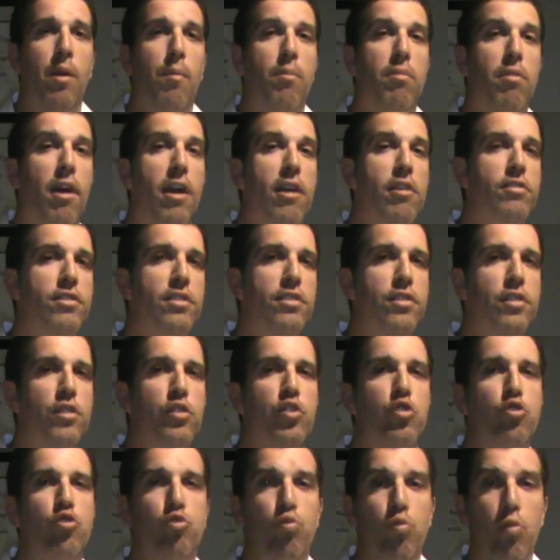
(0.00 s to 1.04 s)
prior to
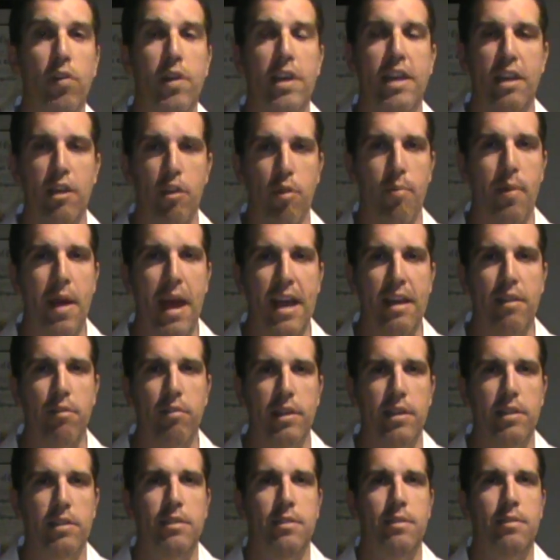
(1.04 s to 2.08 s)
destroying your
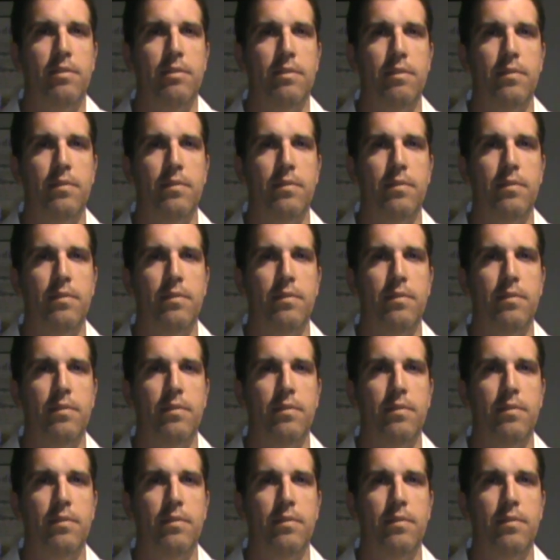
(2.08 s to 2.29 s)
pancreas.